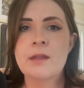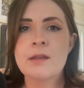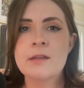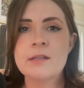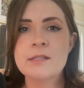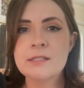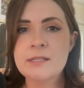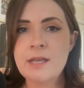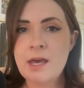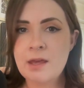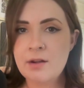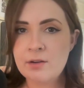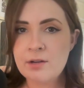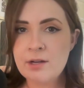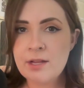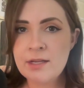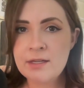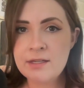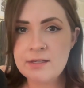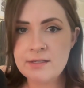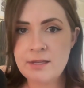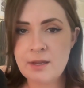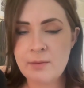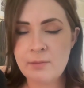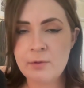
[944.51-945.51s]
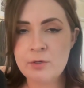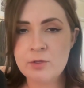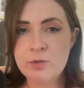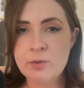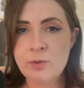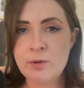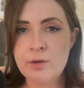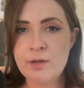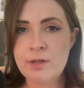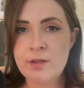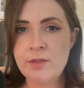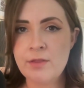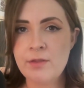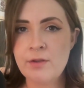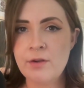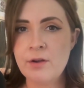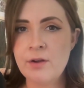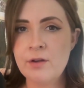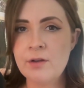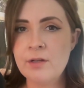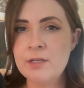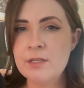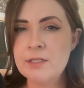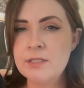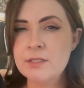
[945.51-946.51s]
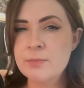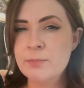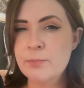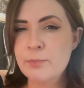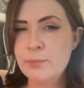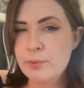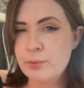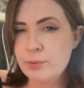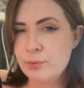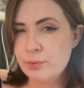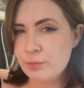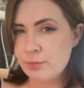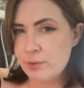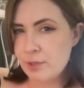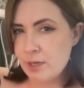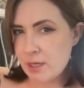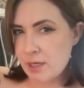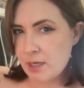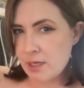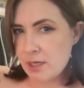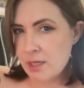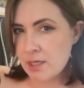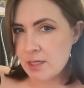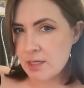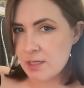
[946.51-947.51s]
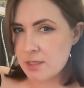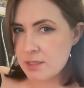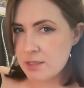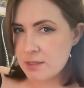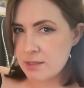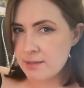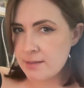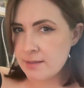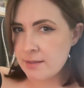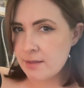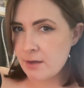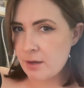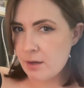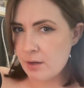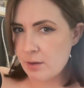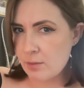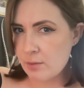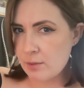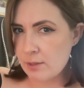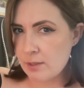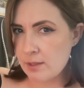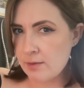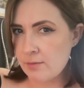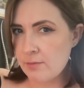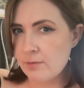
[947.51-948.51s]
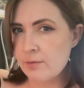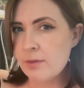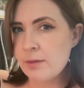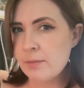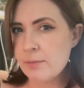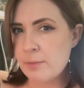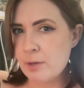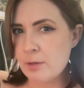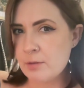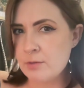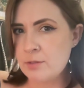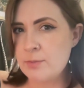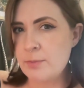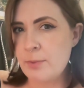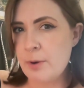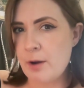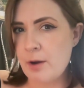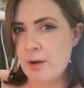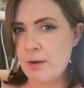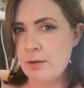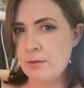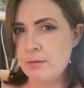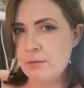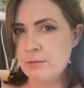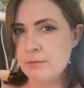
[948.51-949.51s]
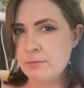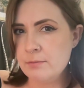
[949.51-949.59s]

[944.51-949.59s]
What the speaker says: Saturday, December 23rd is pretty easygoing for the most part.